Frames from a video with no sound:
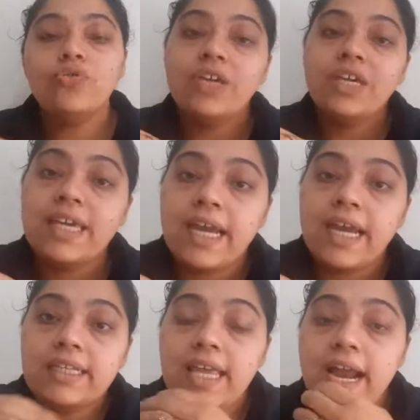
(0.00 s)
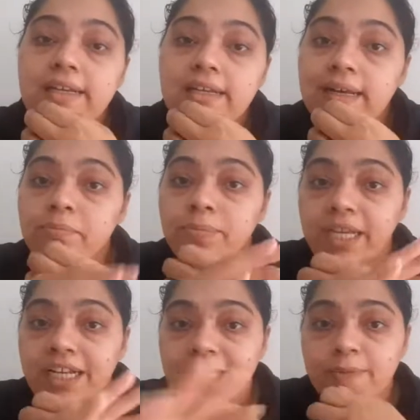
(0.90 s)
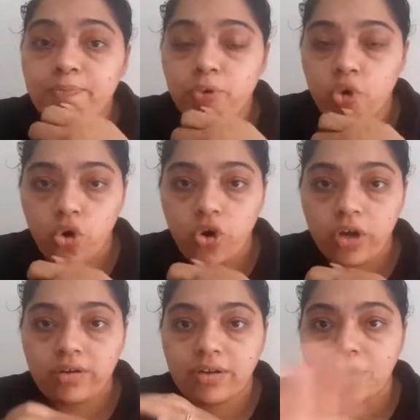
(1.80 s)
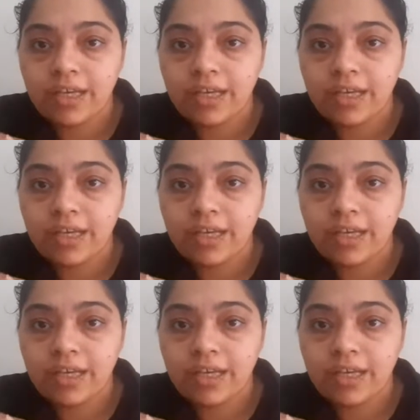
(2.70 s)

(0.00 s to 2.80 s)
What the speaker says: we get that completely pure,